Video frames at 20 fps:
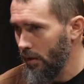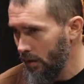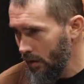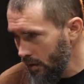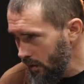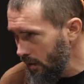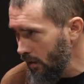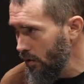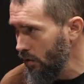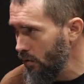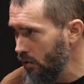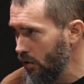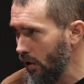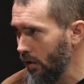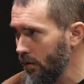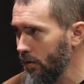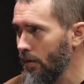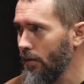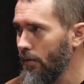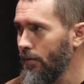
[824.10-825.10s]
10,000
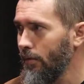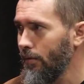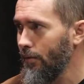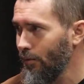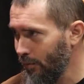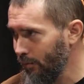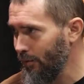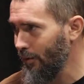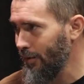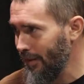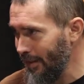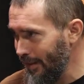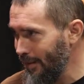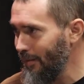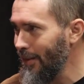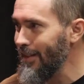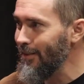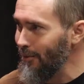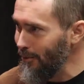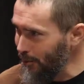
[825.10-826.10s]
plots. Well,
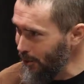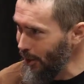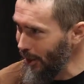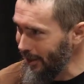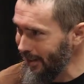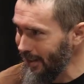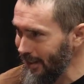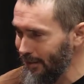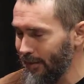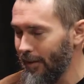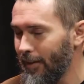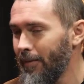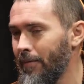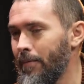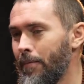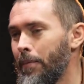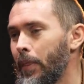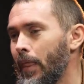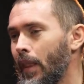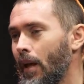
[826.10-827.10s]
that is,
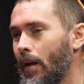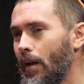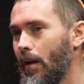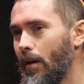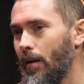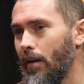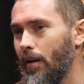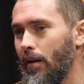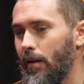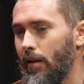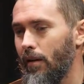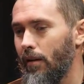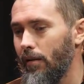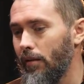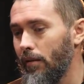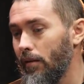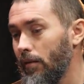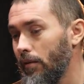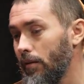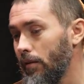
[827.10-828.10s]
places, sites,
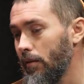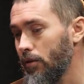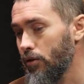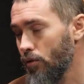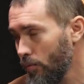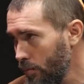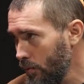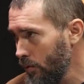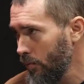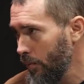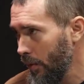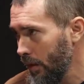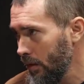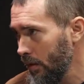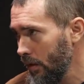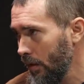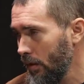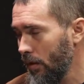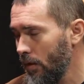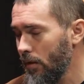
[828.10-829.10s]
yes. What
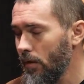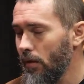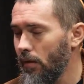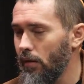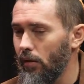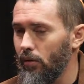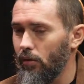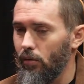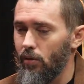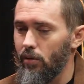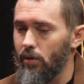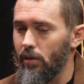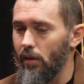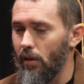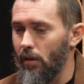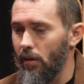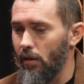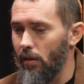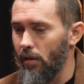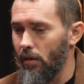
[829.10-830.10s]
will happen? That
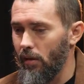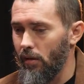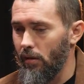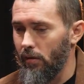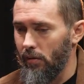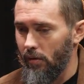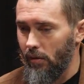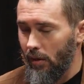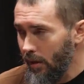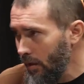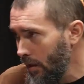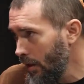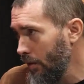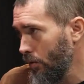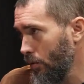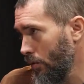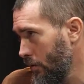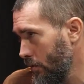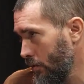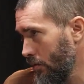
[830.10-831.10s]
is,
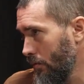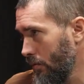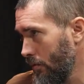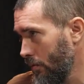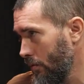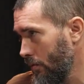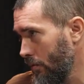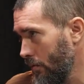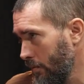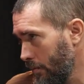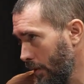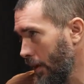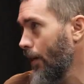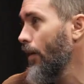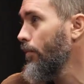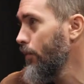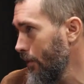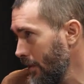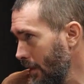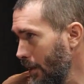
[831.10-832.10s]
well, a
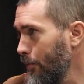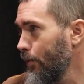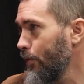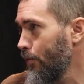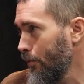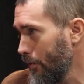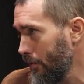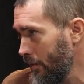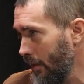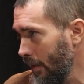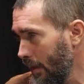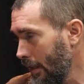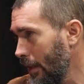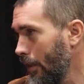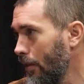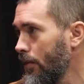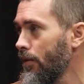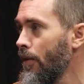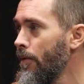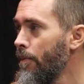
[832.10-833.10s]
software creak,
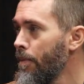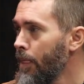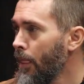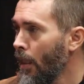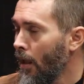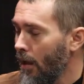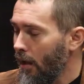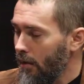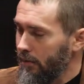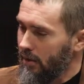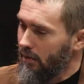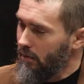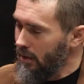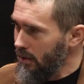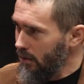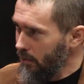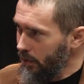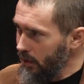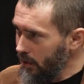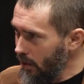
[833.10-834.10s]
artificial
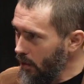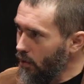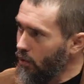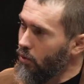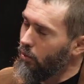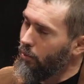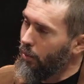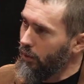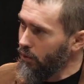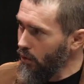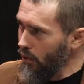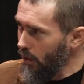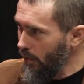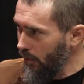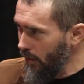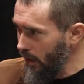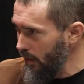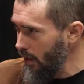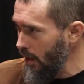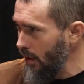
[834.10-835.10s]
intelligence, depending on the
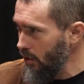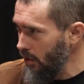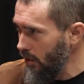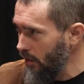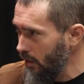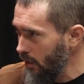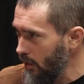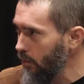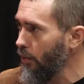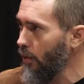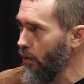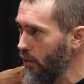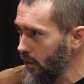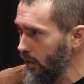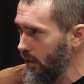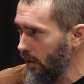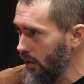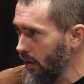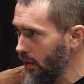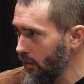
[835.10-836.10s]
flow of incoming
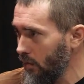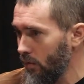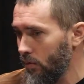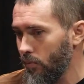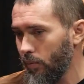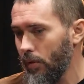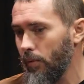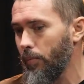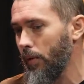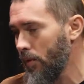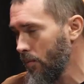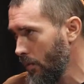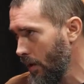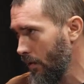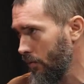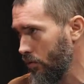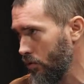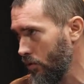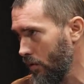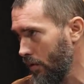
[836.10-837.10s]
demand. That
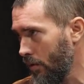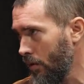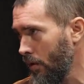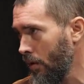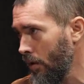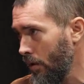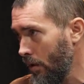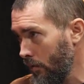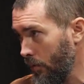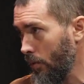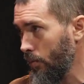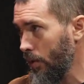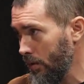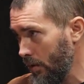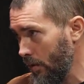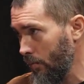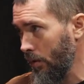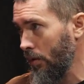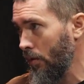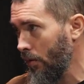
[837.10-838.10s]
is, we
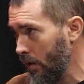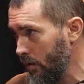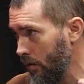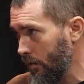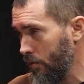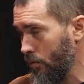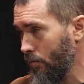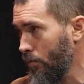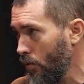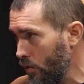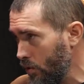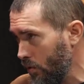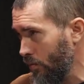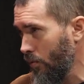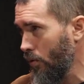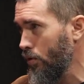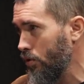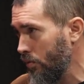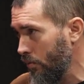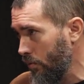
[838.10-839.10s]
understand that the information
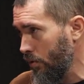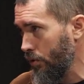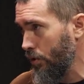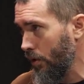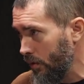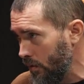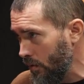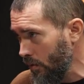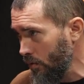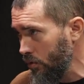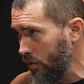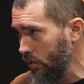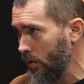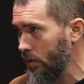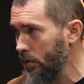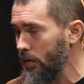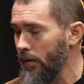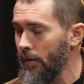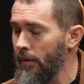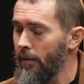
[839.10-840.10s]
about the meta version is
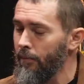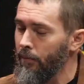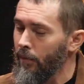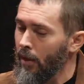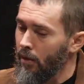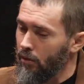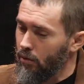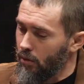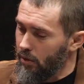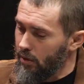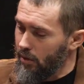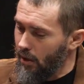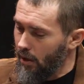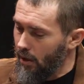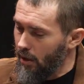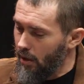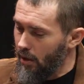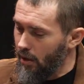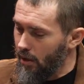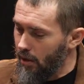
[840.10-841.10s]
getting more and more
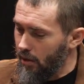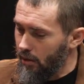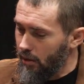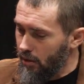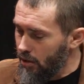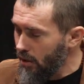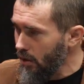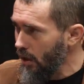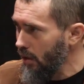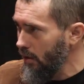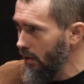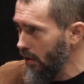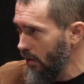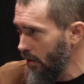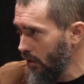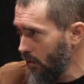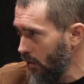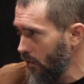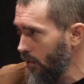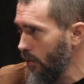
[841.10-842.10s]
unwound, that
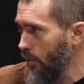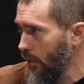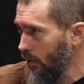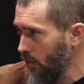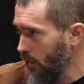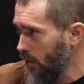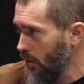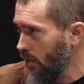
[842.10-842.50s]
is, a